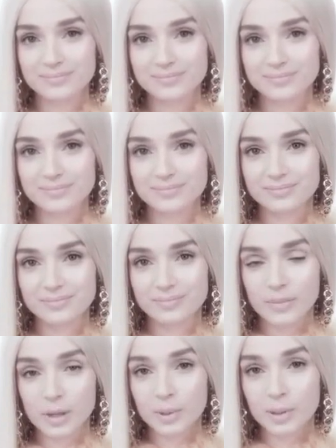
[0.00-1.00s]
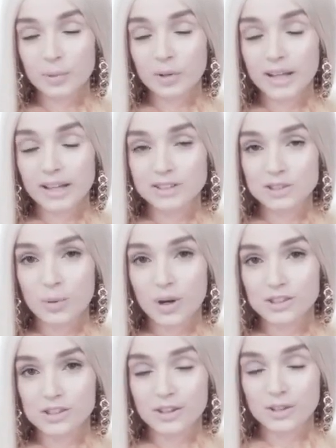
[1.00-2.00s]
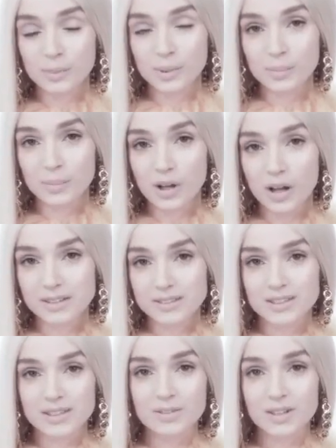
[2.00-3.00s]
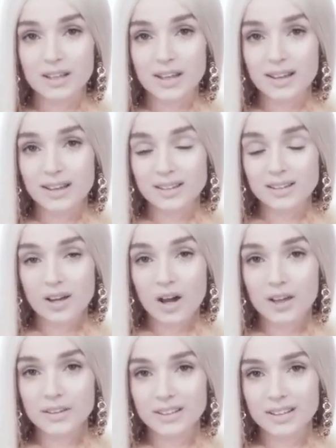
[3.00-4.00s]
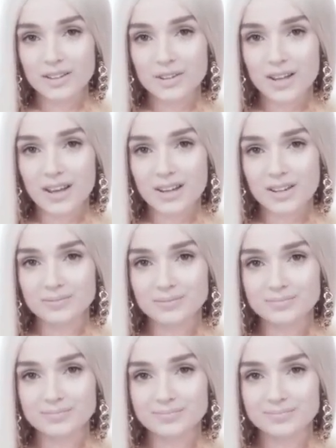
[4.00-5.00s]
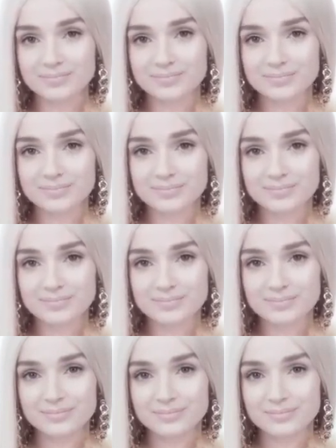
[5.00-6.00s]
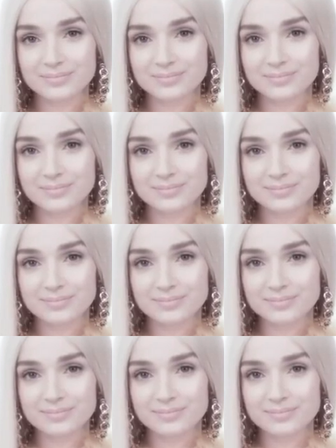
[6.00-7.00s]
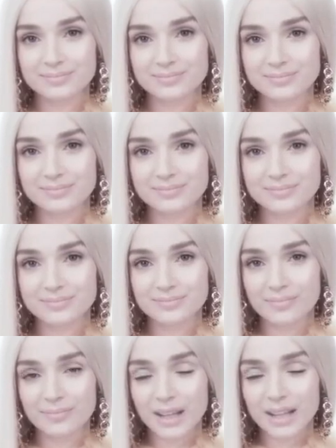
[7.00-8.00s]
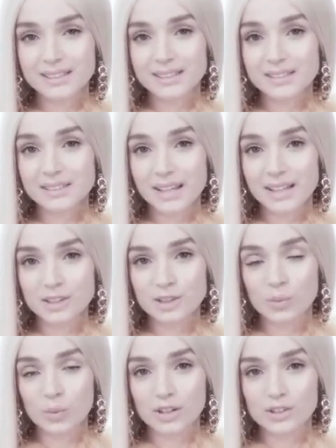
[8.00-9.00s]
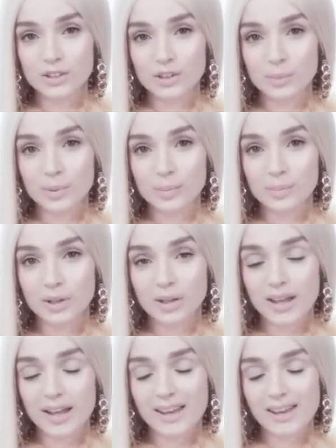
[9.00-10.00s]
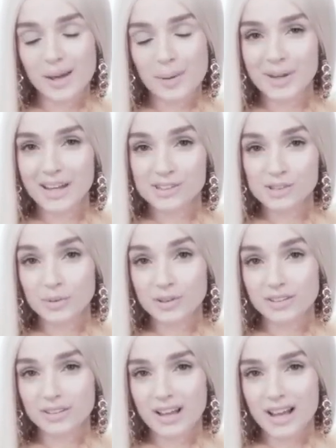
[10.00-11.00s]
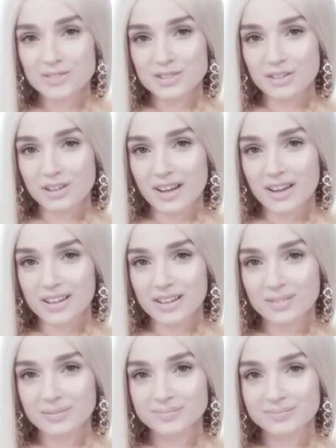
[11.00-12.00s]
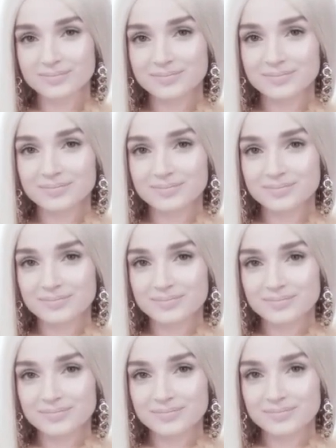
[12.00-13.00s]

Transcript: and how some people don't become famous. It's hard to read this as anything other than a thinly veiled jab at Argo, especially with Poppy's statement that Argo filed her lawsuit as a desperate grab for fame.